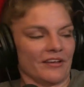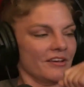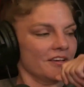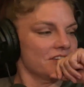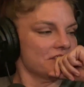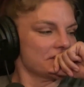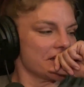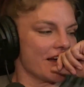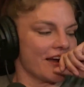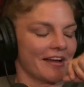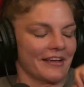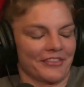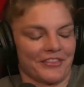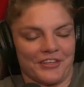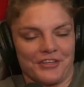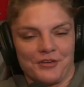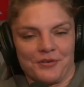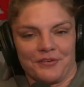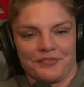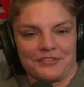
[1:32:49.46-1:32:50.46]
the
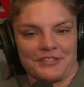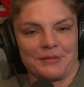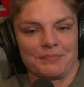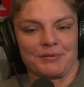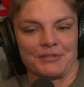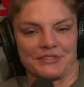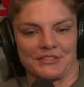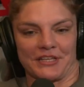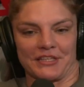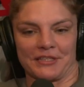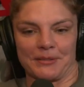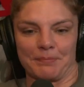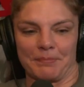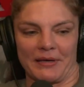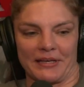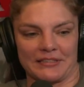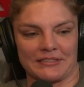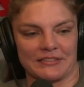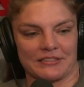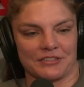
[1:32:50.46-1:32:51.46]
UFC puts on the
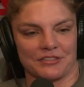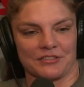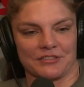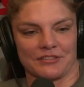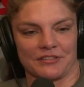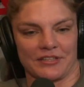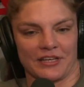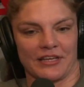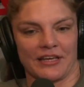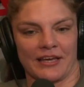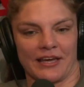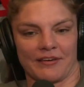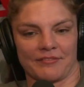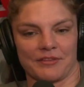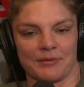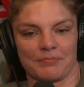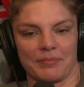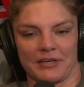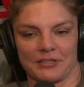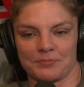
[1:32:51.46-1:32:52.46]
best. They have the
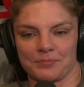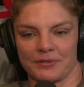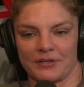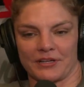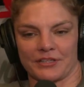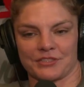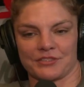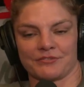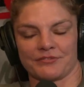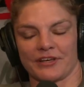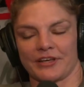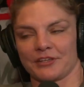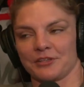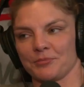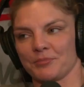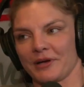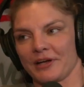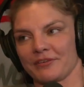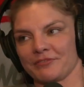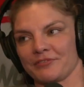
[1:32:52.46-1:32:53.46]
best production value
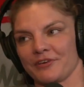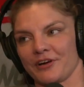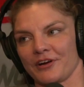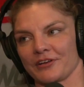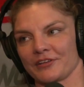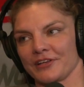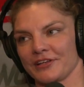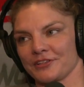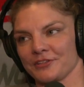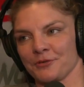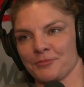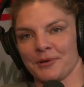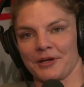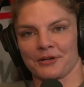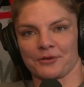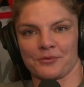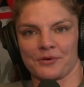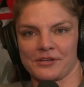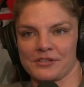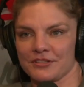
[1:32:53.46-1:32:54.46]
by far. Like, no matter
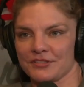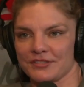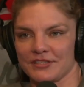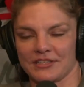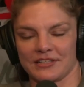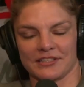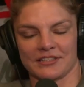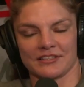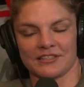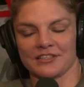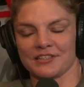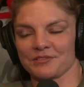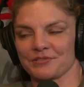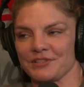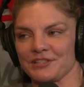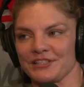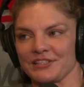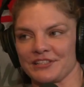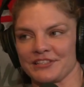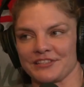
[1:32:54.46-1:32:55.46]
where you're sitting in the
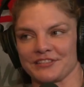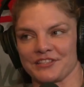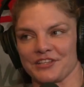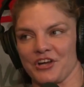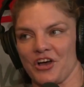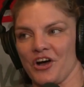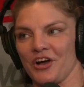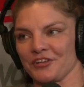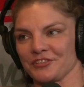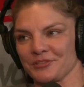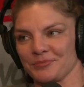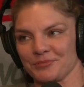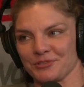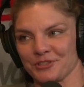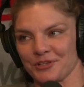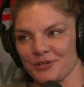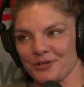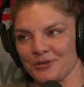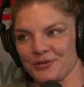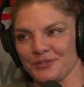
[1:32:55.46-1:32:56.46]
arena, it's an awesome
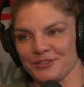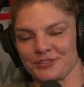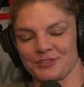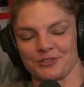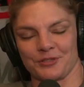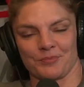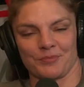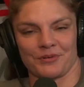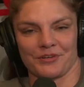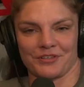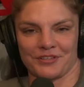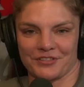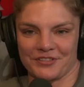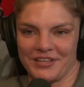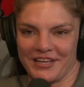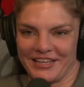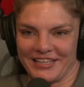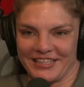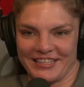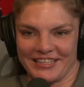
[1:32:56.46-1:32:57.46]
show. It's super
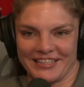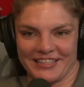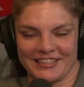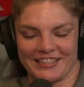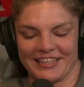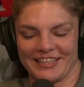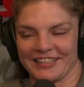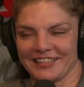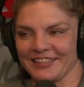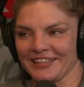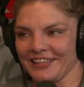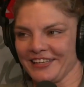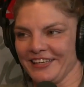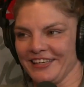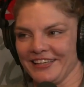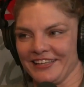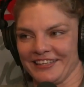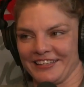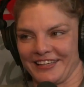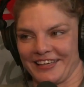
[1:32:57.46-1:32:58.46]
entertaining. Like, yeah.